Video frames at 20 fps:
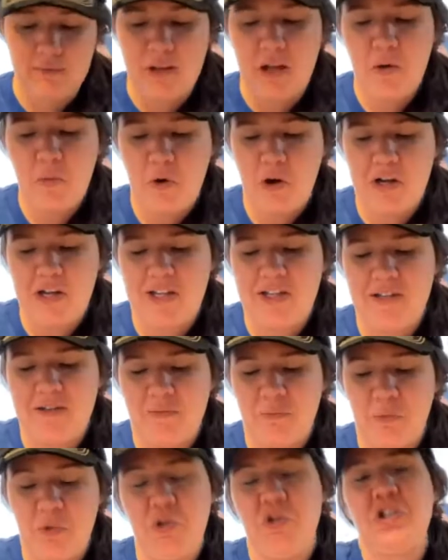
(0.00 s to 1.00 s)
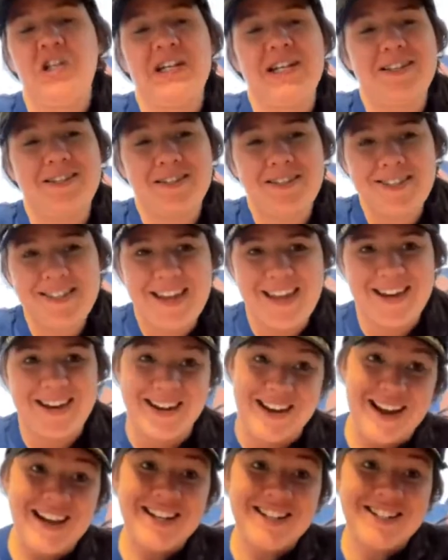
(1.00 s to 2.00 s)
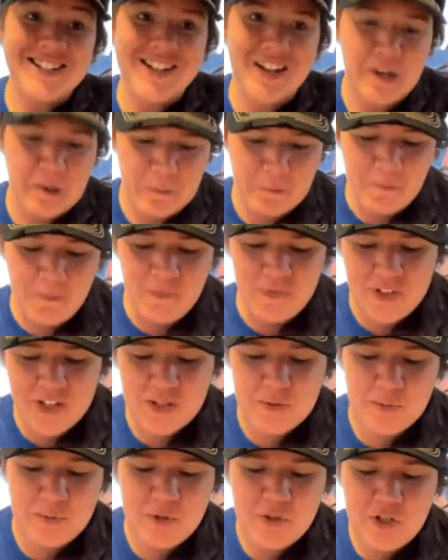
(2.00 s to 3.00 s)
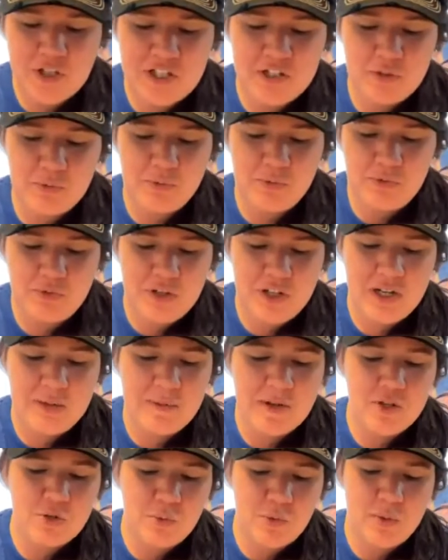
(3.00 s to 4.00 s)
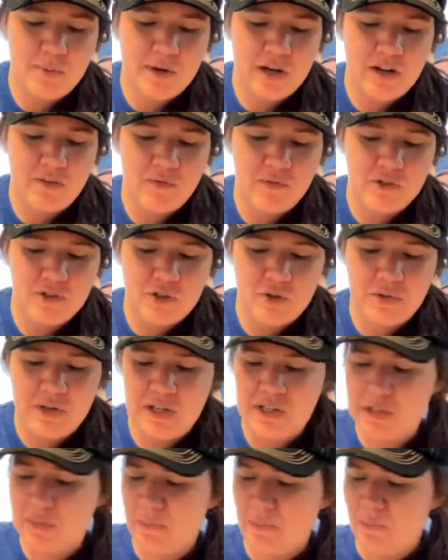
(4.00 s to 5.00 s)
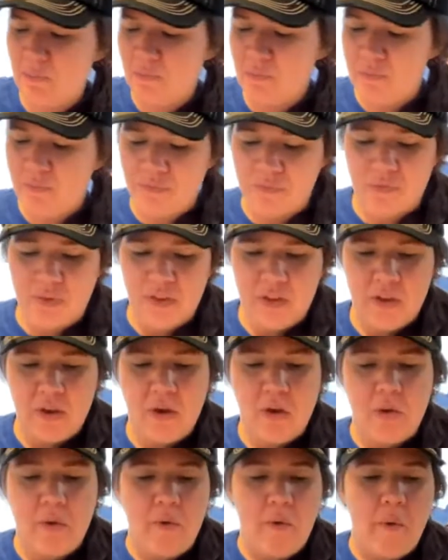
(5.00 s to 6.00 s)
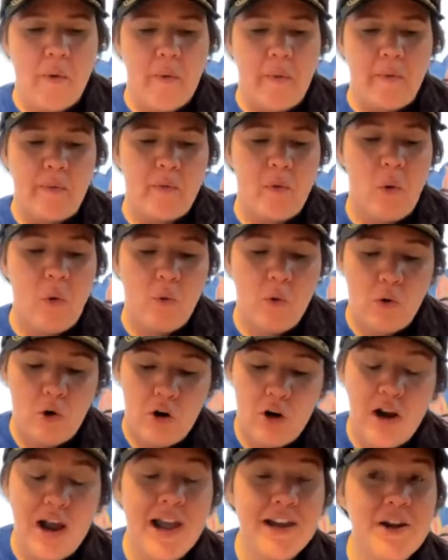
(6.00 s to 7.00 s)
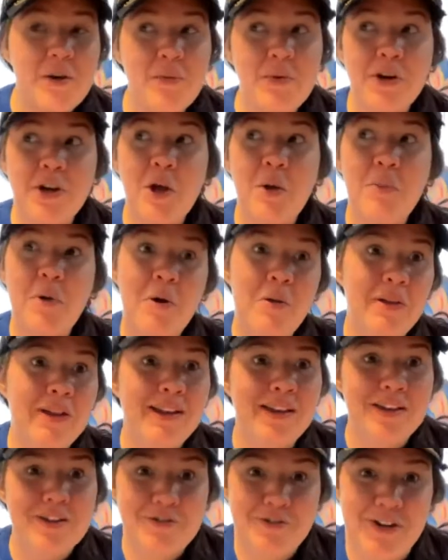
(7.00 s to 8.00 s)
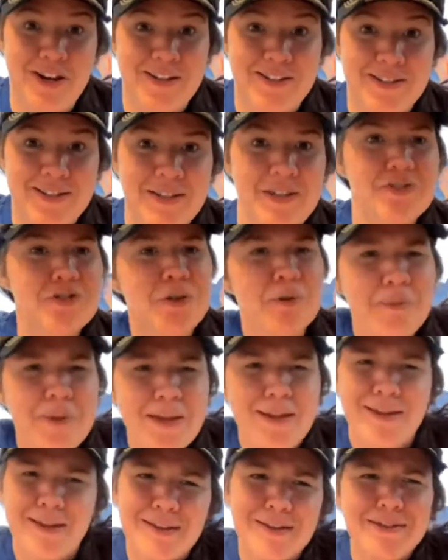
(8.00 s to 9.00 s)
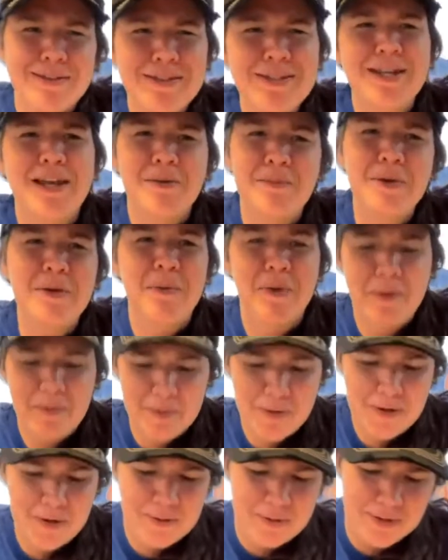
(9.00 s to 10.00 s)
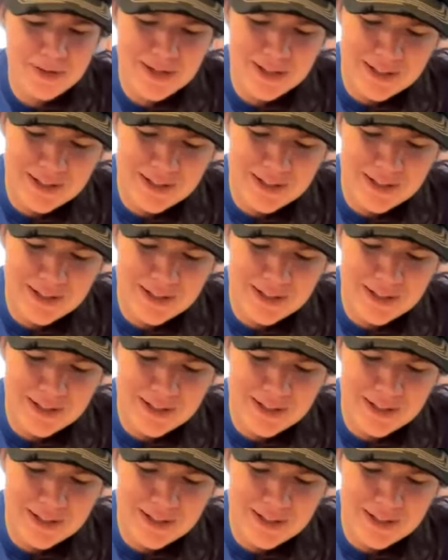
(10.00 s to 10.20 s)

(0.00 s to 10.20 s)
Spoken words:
I'll walk in blue jeans and a nice shirt because blue jeans are pretty much where my comfort zone is. Or I don't want to go bowling in a dress. So, tell me where we're going.